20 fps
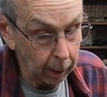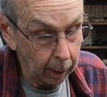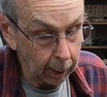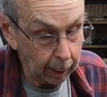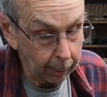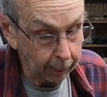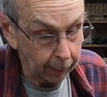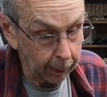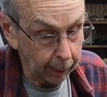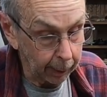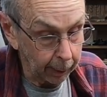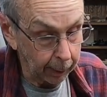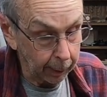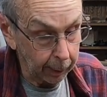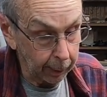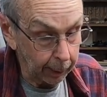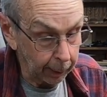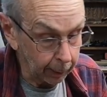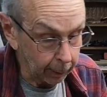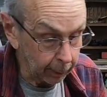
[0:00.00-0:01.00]
lever here,
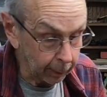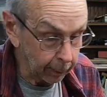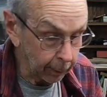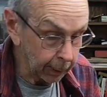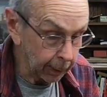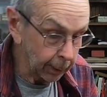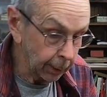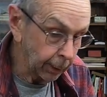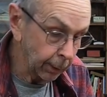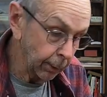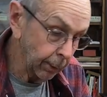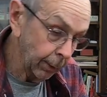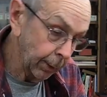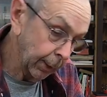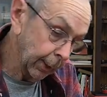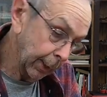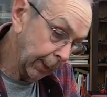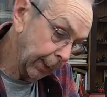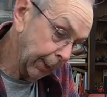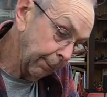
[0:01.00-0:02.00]
you know, as you'll
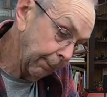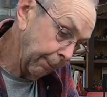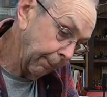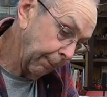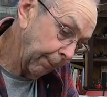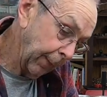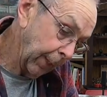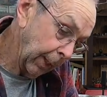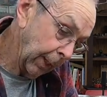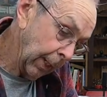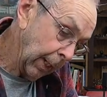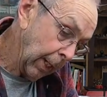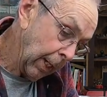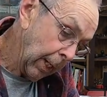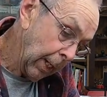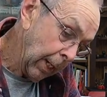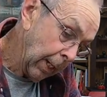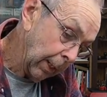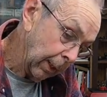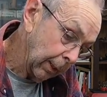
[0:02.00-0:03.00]
see,
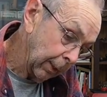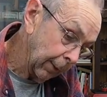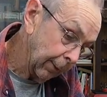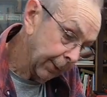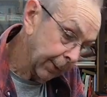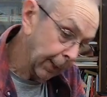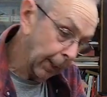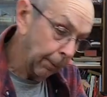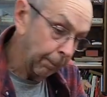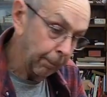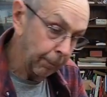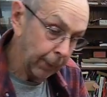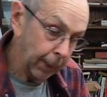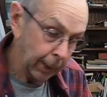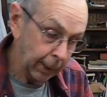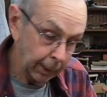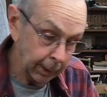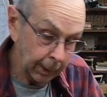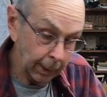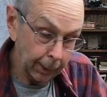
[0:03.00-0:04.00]
lifts up,
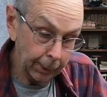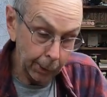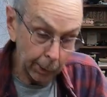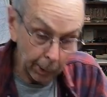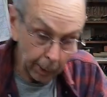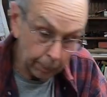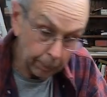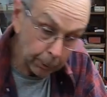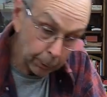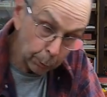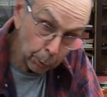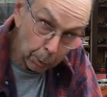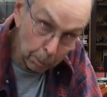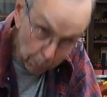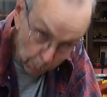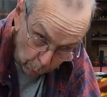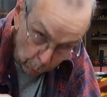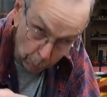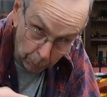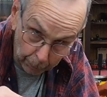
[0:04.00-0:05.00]
and then you're able to
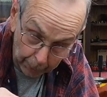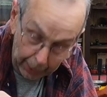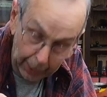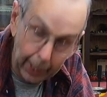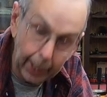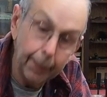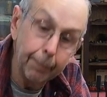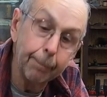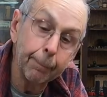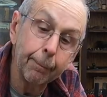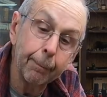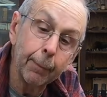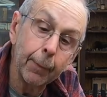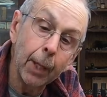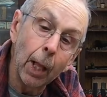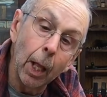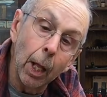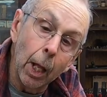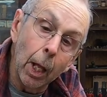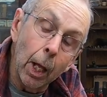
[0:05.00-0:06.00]
remove that.
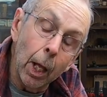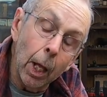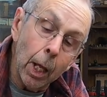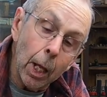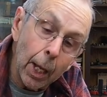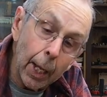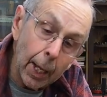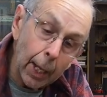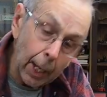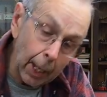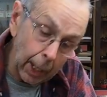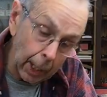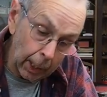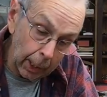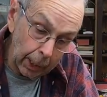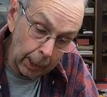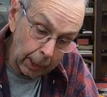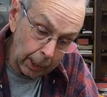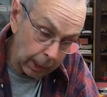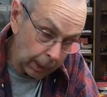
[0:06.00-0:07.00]

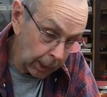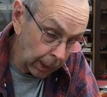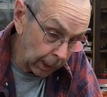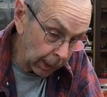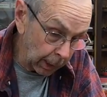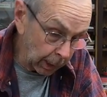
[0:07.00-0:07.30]
And it